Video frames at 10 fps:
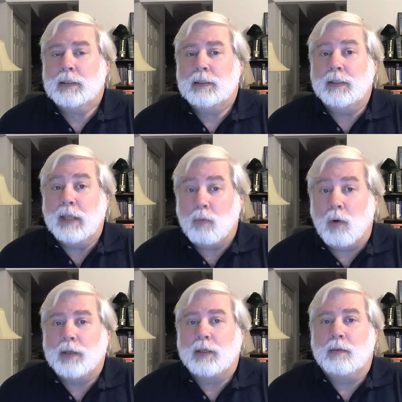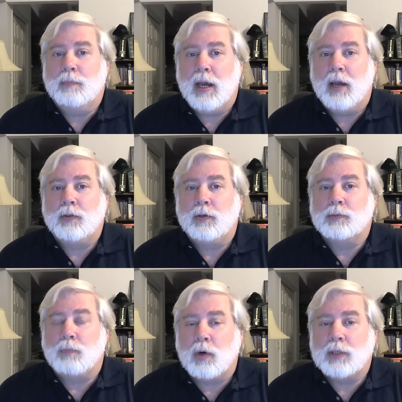They want to come back.
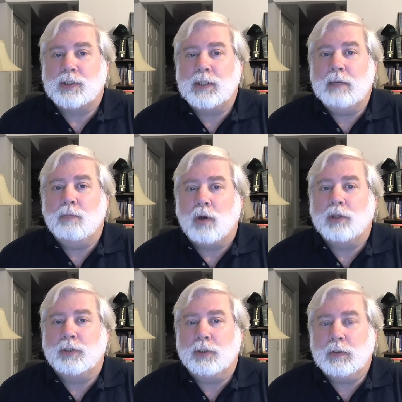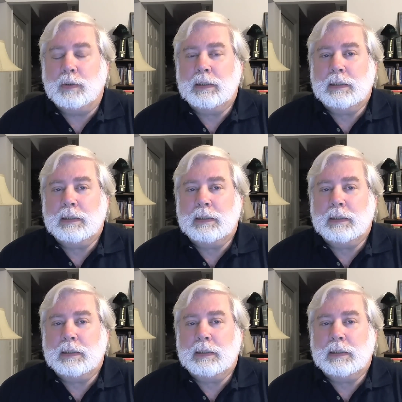There's more to see, more to do.